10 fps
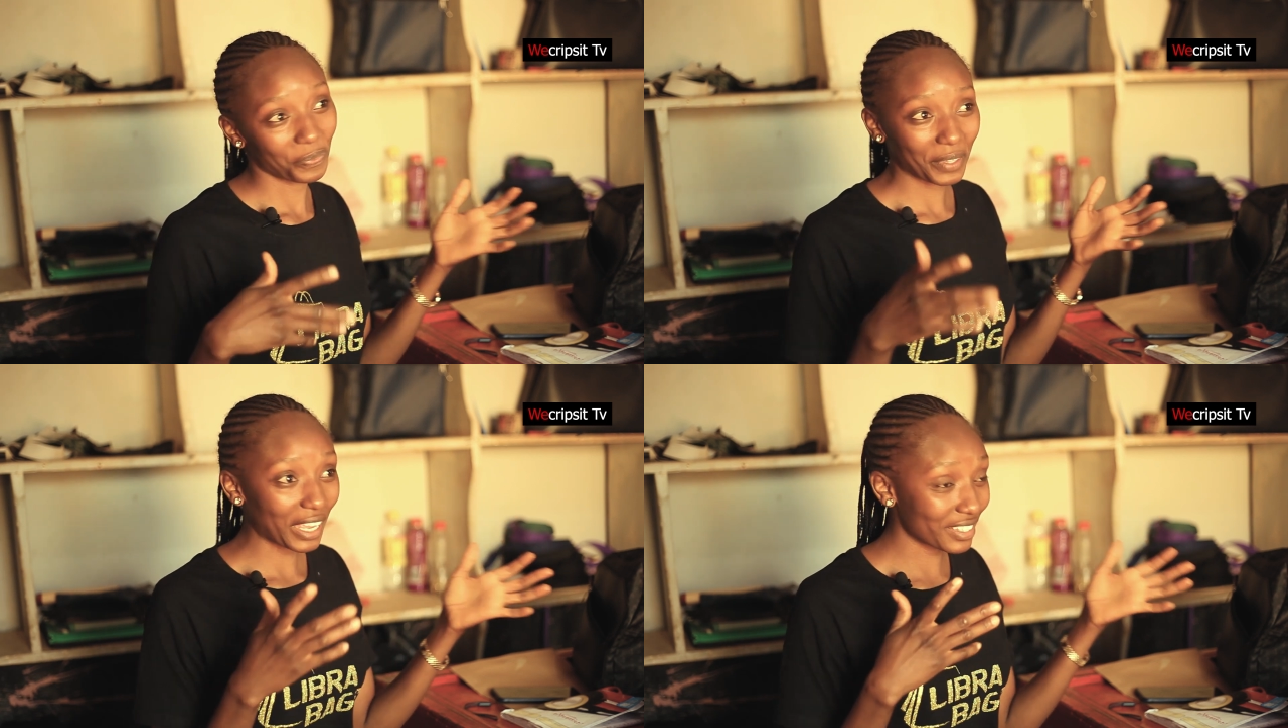
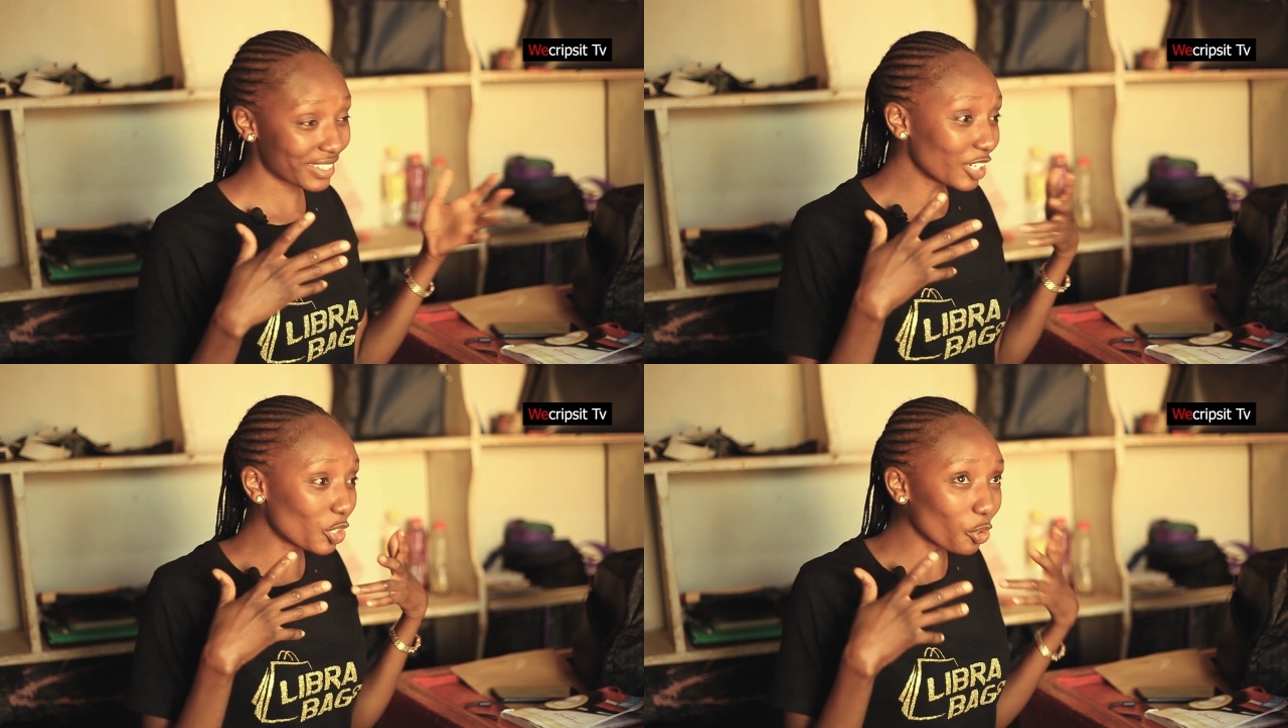I
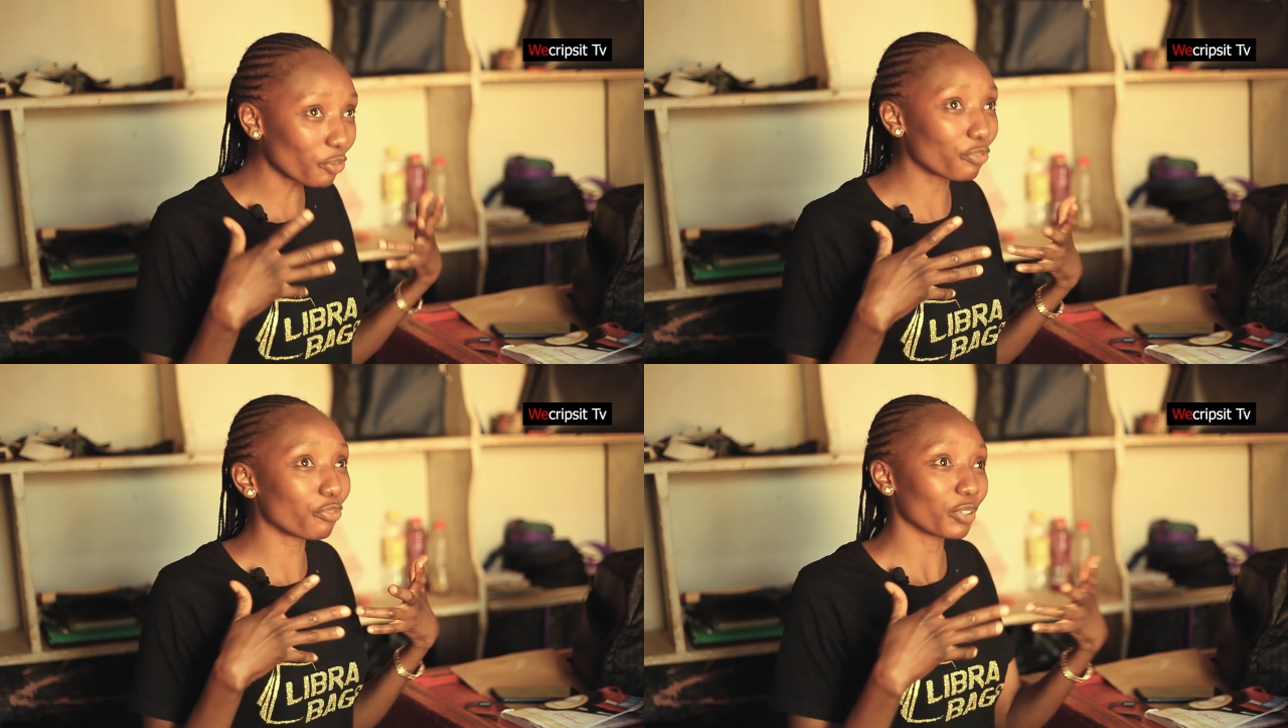still love
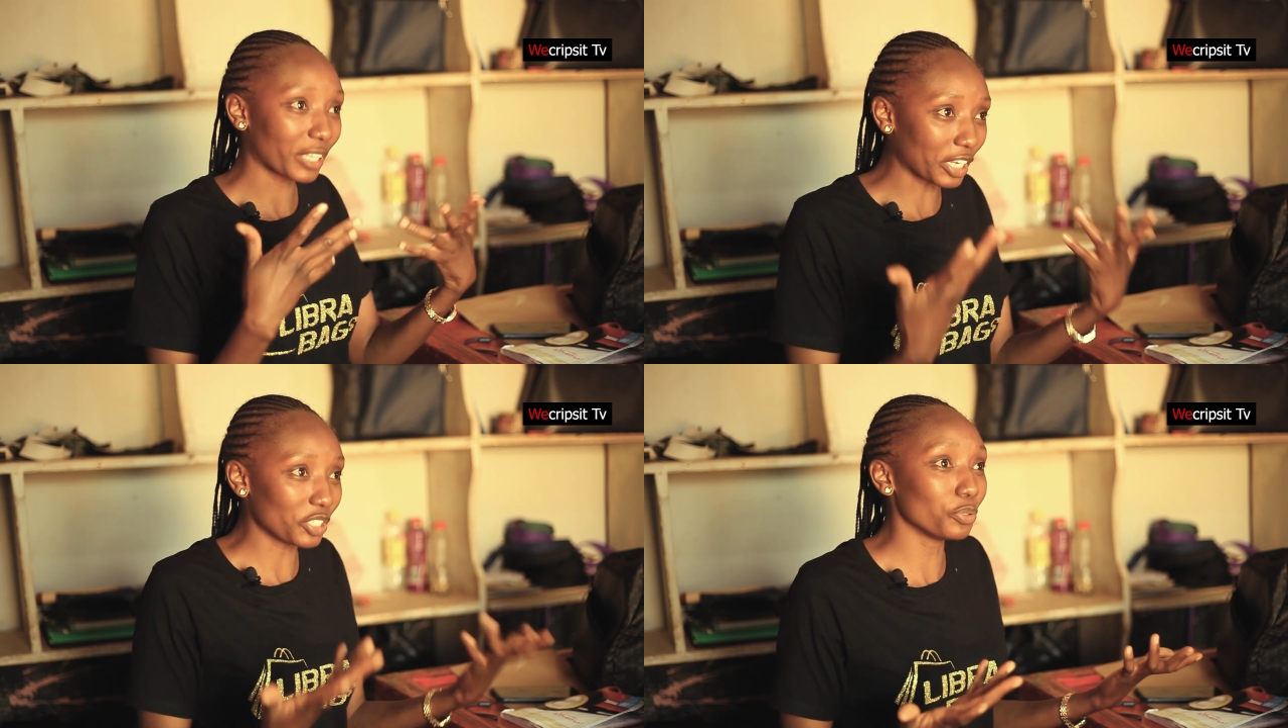what
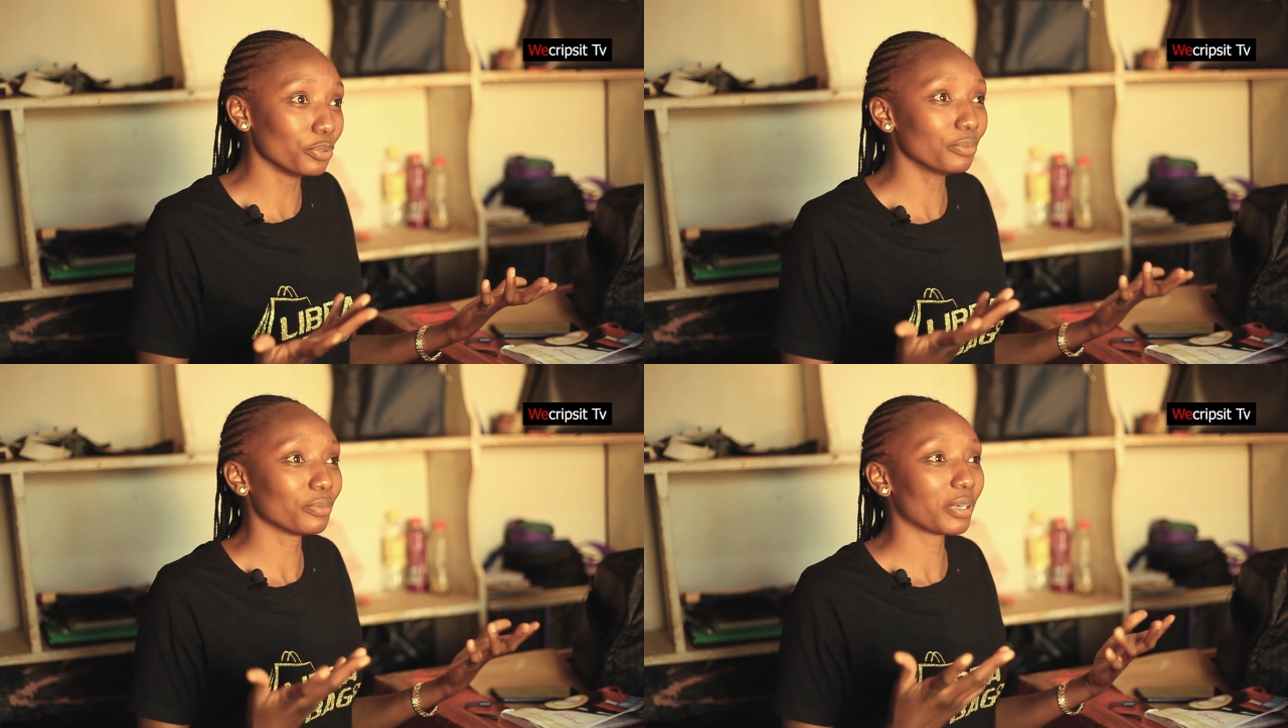I do
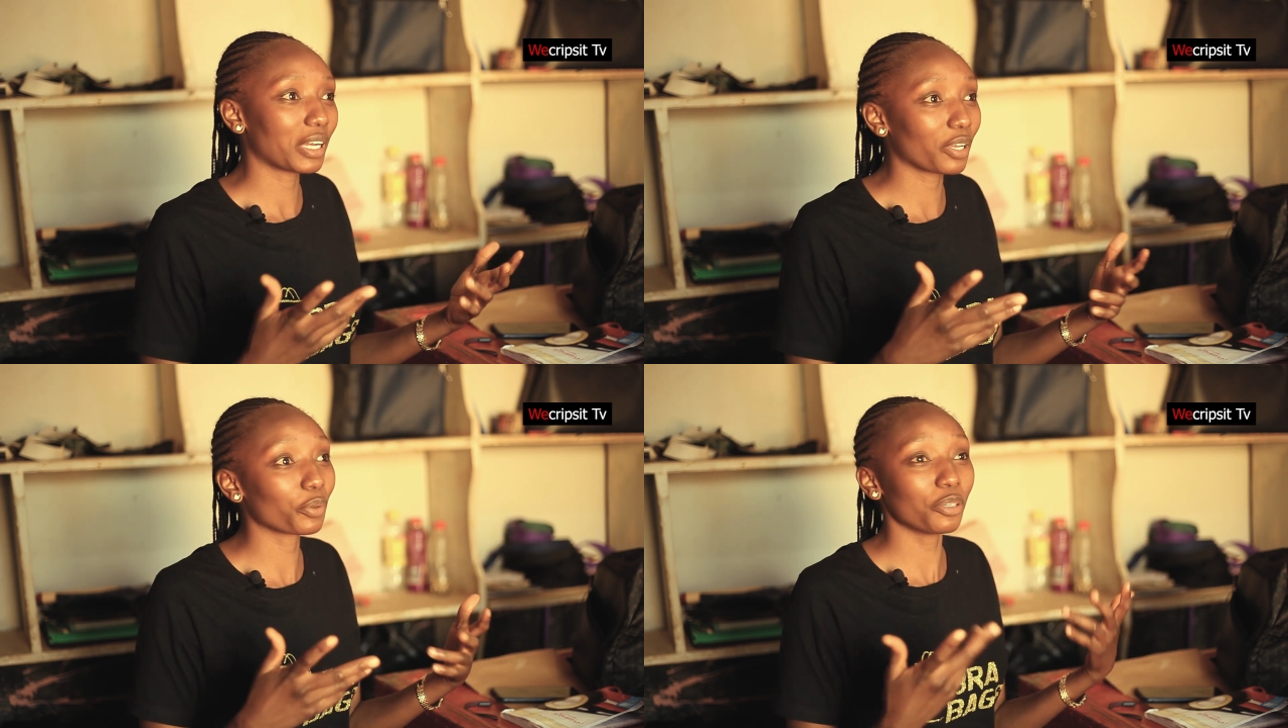and
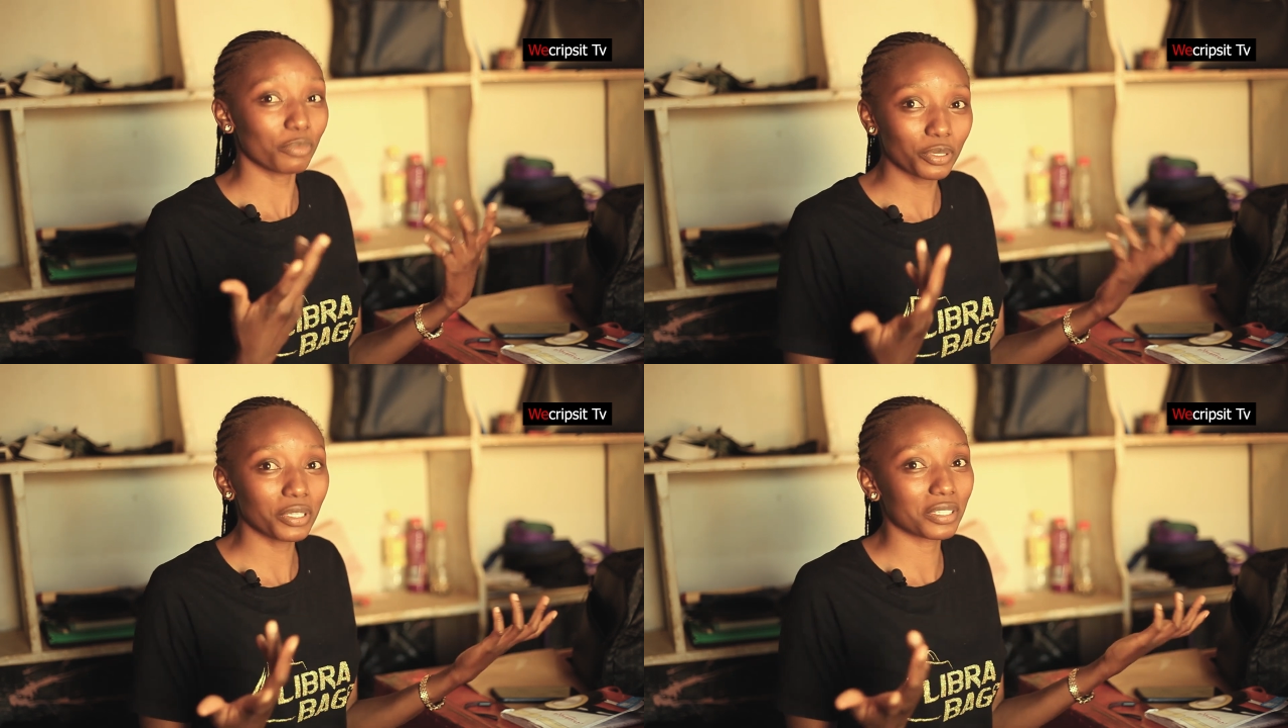I'll keep
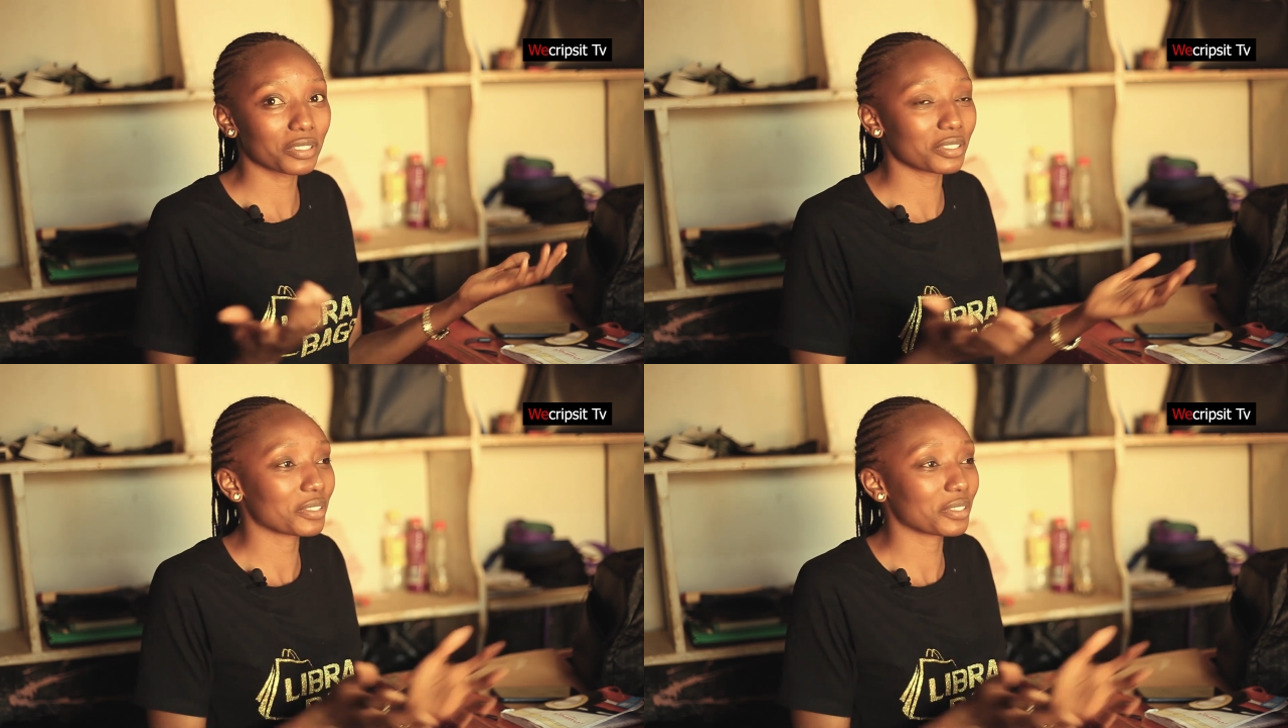doing it.